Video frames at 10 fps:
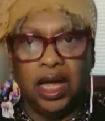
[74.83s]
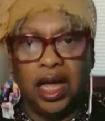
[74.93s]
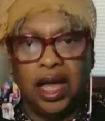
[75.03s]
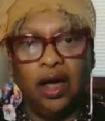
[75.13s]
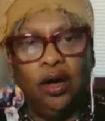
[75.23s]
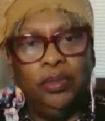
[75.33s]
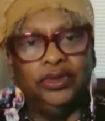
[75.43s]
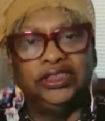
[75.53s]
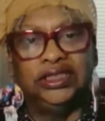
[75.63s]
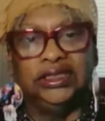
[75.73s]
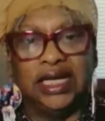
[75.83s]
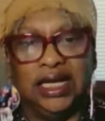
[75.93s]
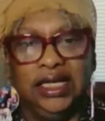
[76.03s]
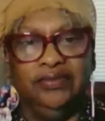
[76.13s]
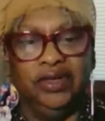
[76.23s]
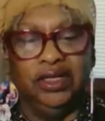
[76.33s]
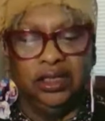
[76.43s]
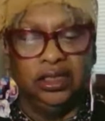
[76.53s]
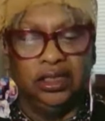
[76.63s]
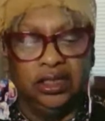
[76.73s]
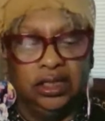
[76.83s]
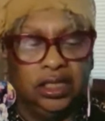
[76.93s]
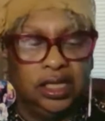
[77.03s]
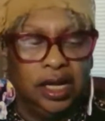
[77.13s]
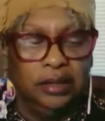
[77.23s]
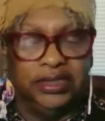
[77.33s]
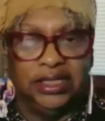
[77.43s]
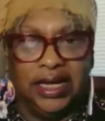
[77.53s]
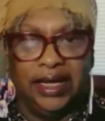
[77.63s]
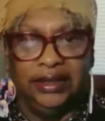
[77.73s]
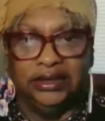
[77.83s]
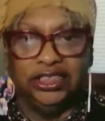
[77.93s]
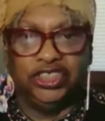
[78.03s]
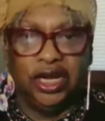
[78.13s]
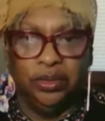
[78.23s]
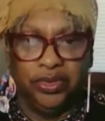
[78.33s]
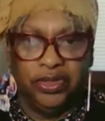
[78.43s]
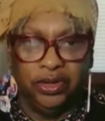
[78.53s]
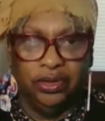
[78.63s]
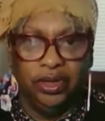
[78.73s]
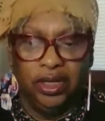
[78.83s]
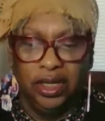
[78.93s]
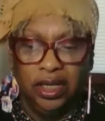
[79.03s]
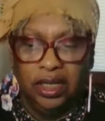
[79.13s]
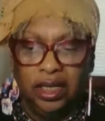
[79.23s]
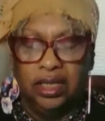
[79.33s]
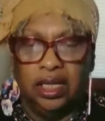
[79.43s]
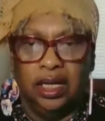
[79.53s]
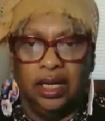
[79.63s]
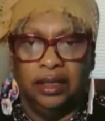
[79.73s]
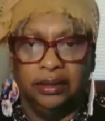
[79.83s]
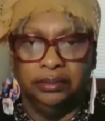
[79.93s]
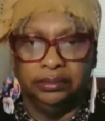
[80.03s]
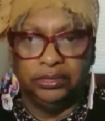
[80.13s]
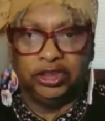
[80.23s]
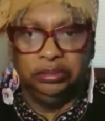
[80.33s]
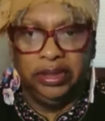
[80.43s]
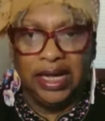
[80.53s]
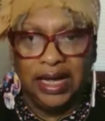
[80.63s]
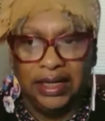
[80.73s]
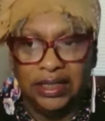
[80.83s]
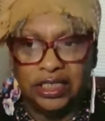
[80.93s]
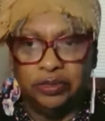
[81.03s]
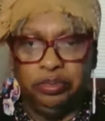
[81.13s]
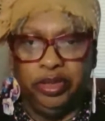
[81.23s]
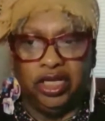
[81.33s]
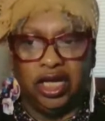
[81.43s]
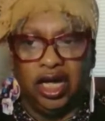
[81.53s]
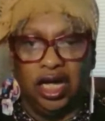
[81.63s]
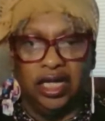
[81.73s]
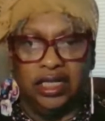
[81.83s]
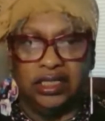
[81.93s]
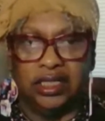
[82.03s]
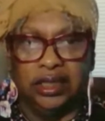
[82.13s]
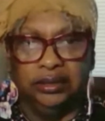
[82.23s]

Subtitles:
I almost did not even come today to share with you, uh, to be honest, because